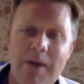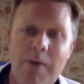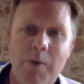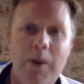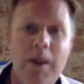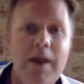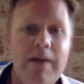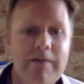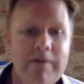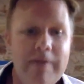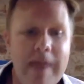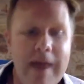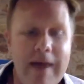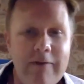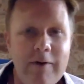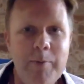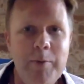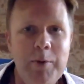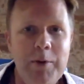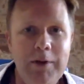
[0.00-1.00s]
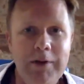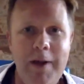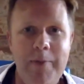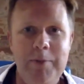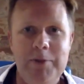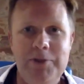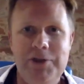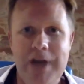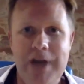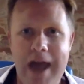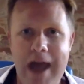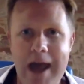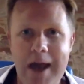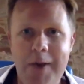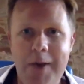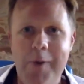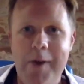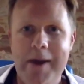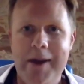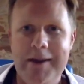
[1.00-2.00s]
Well, I've never pulled up a chair
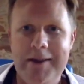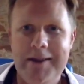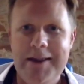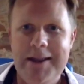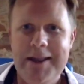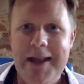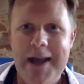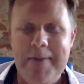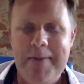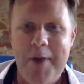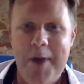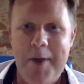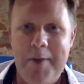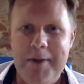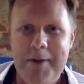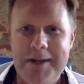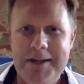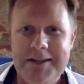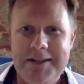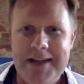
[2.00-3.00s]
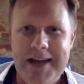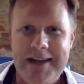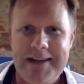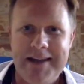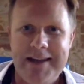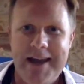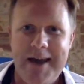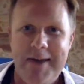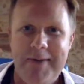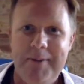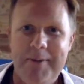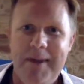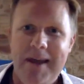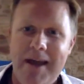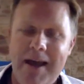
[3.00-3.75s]
quicker than in that moment and sat down.